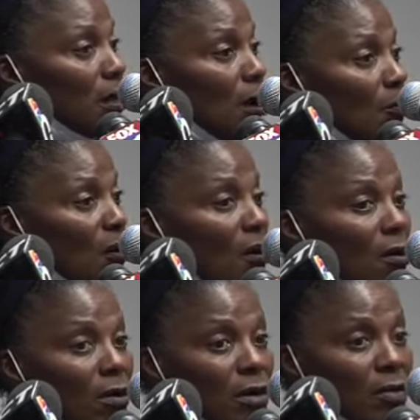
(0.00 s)
a
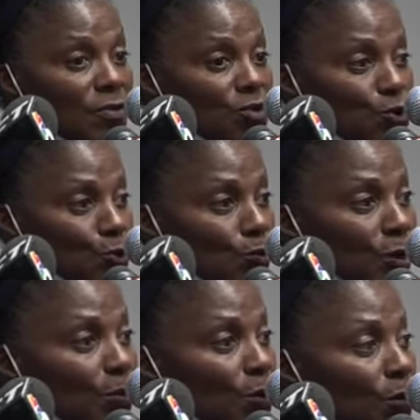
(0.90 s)
part of the jury
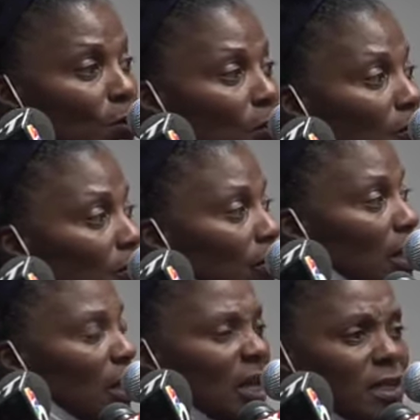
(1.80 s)
pool,
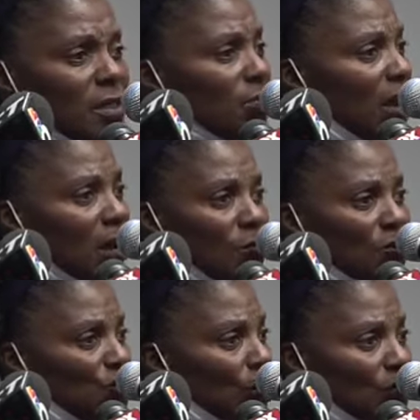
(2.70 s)
it doesn't matter what the
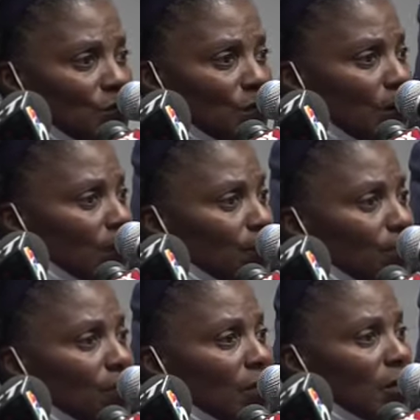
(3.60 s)
charges are.
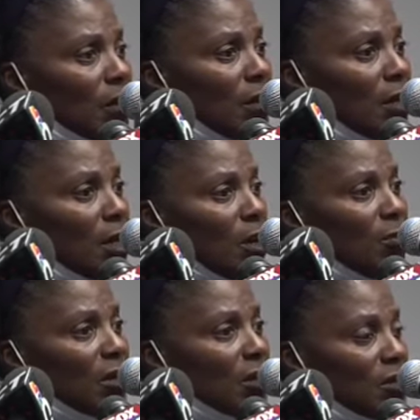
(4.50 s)

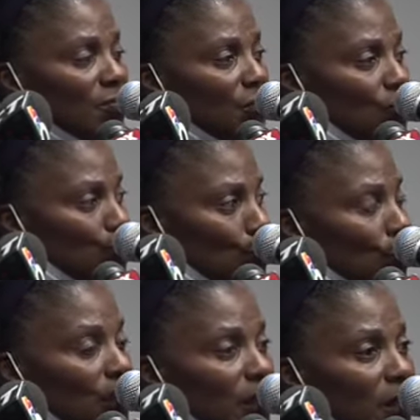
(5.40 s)
Because if the
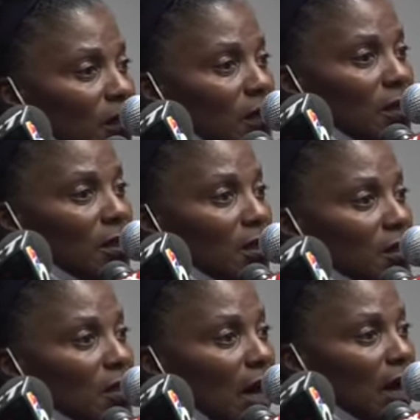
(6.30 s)
jury does
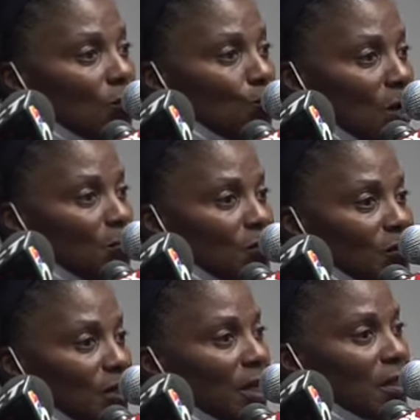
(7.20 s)
not
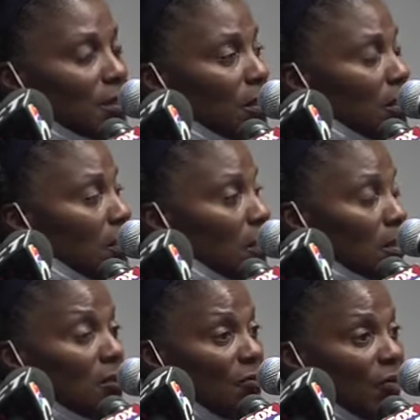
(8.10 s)
represent
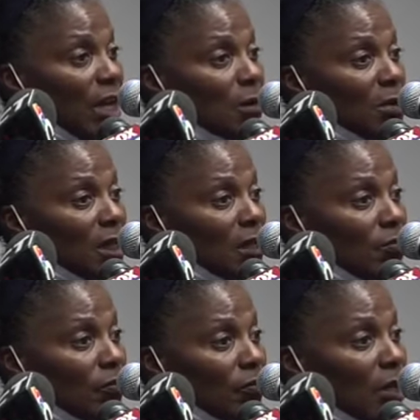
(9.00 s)
the family
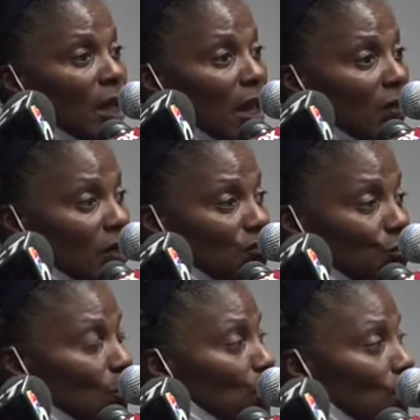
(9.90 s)
and the
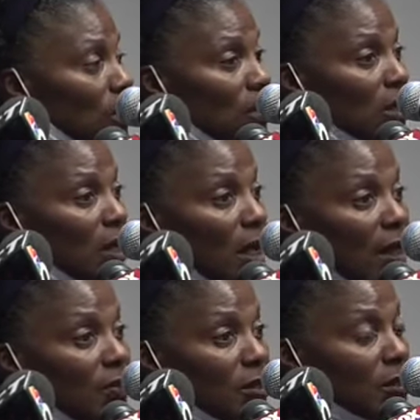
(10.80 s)
children
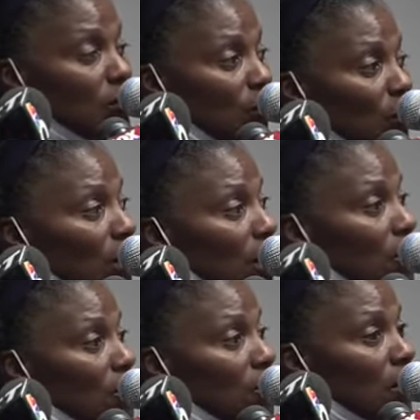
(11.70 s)
and this community,
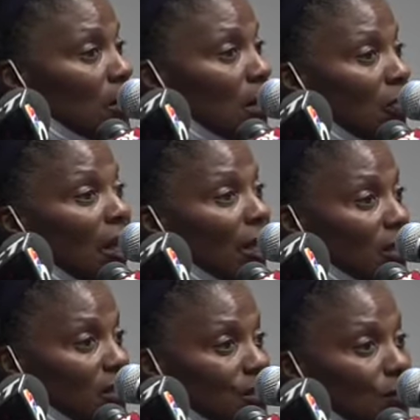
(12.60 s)
they
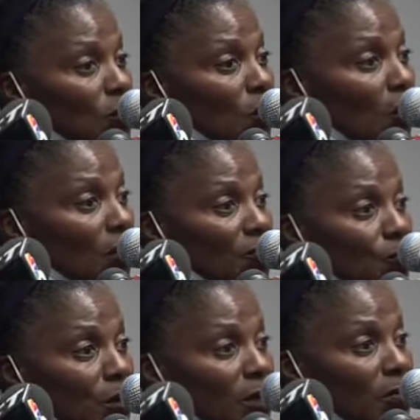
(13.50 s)
can still walk
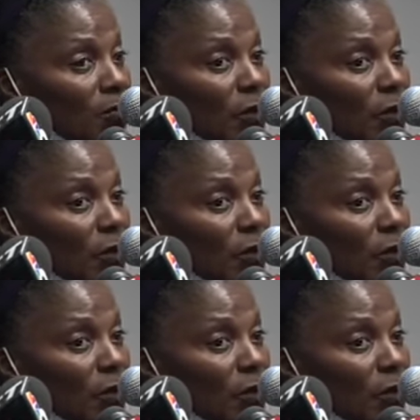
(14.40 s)
free.